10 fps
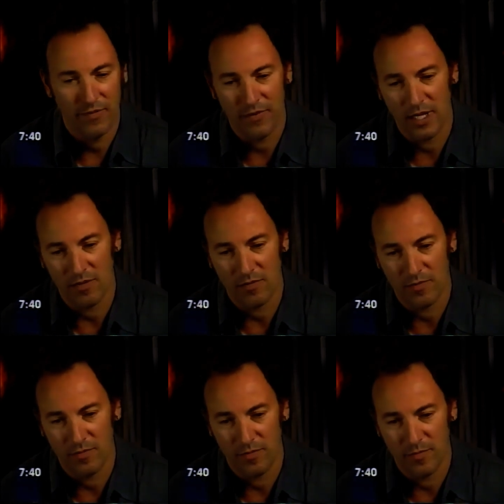I followed
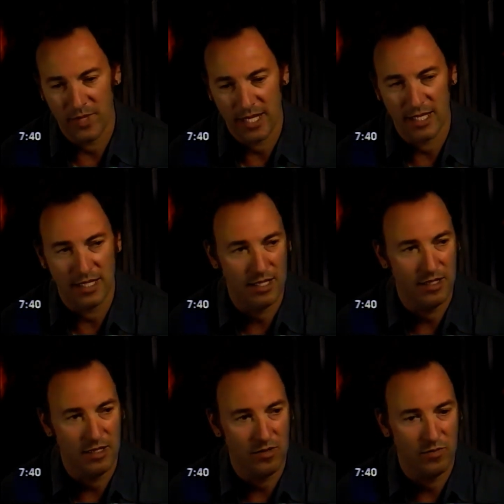my gut,
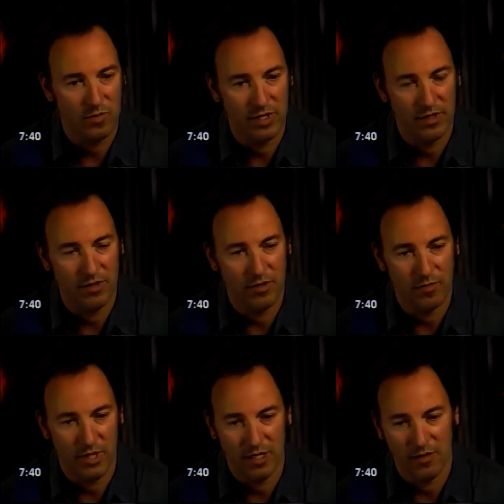you know, and where it took
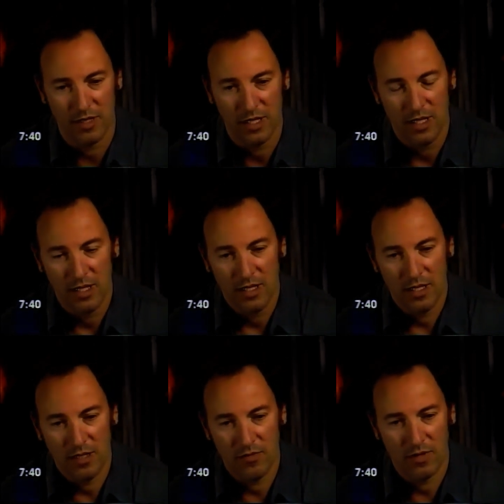me, and
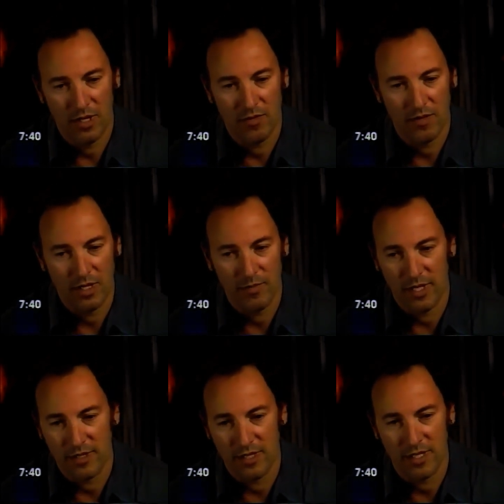and tried to write
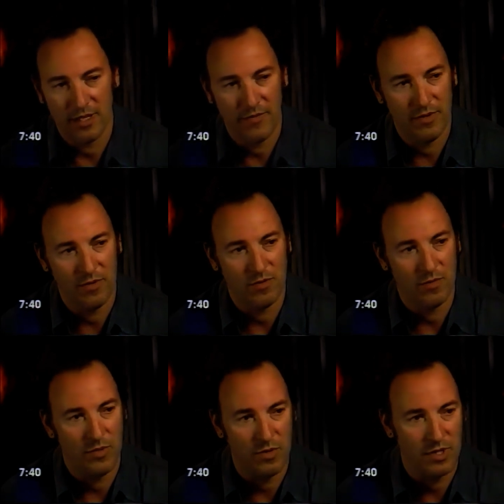about things that I felt were
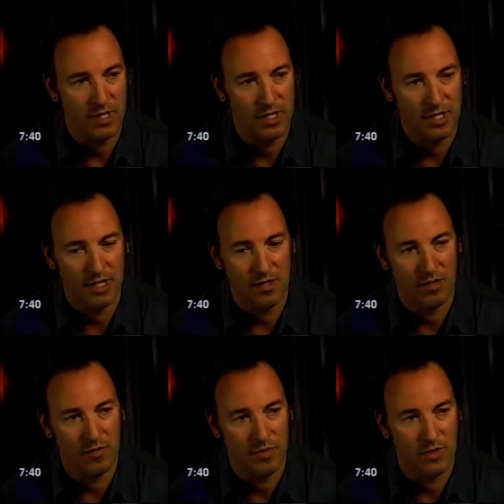important and that
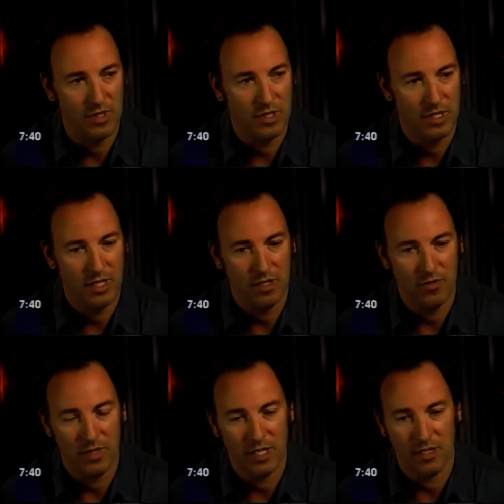are important. You
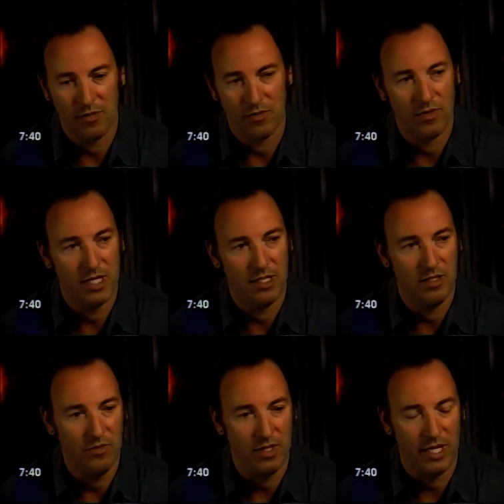know, I still try to
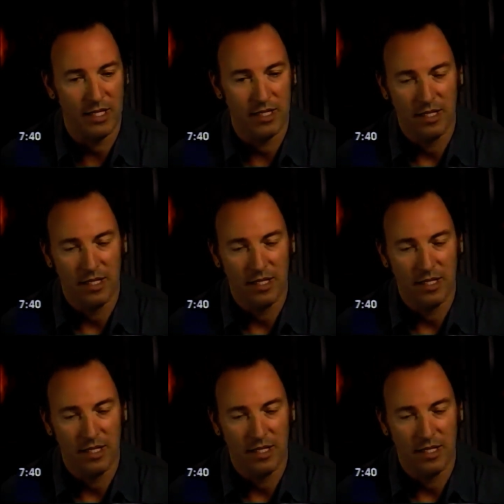do that.